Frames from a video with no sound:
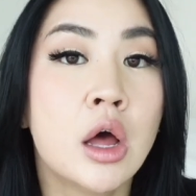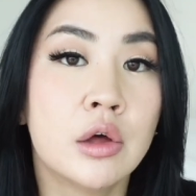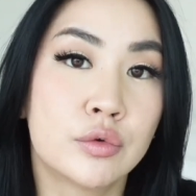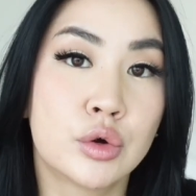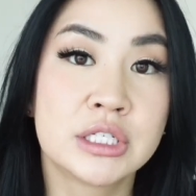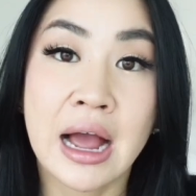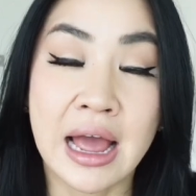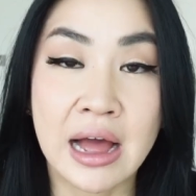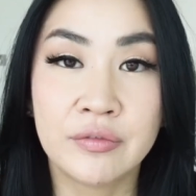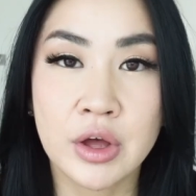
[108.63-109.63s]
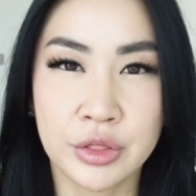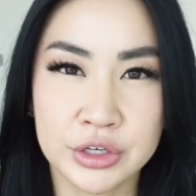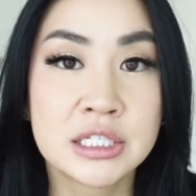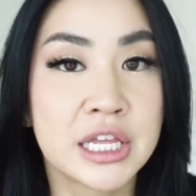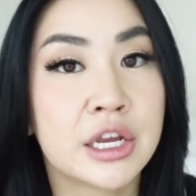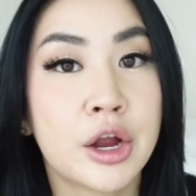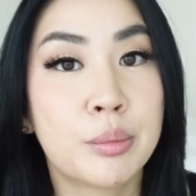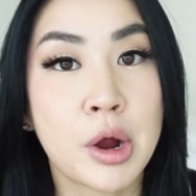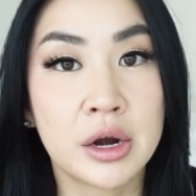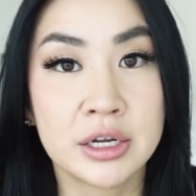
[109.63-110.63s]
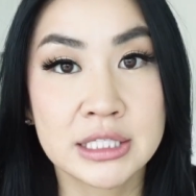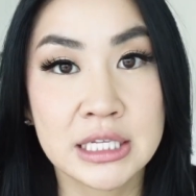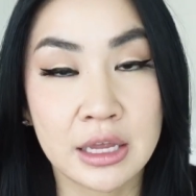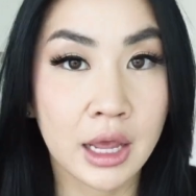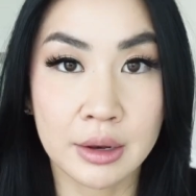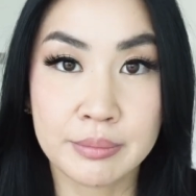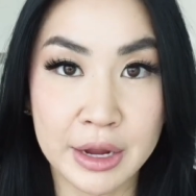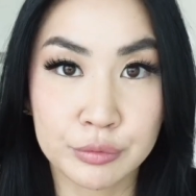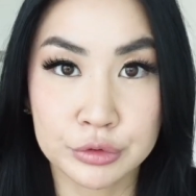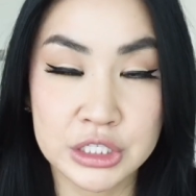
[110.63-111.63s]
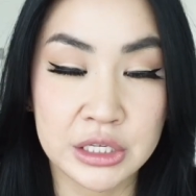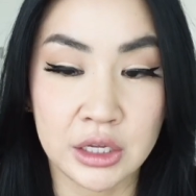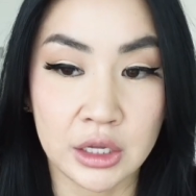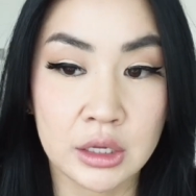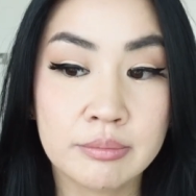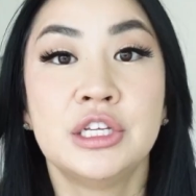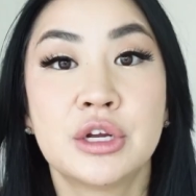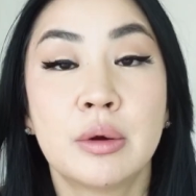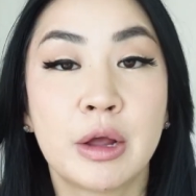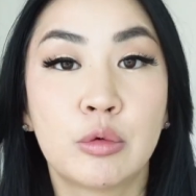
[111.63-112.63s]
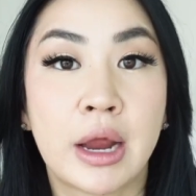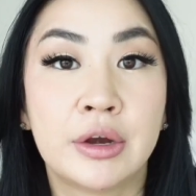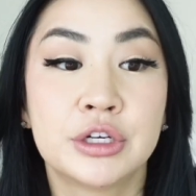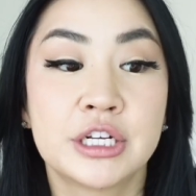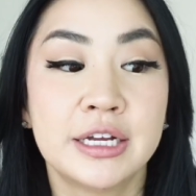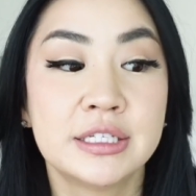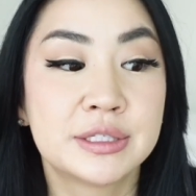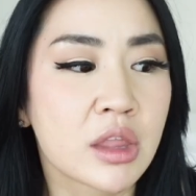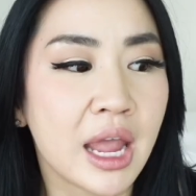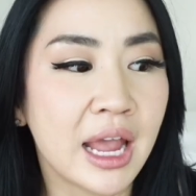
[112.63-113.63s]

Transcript: Of course, I have other skincare products in my routine. These are my ride or dies.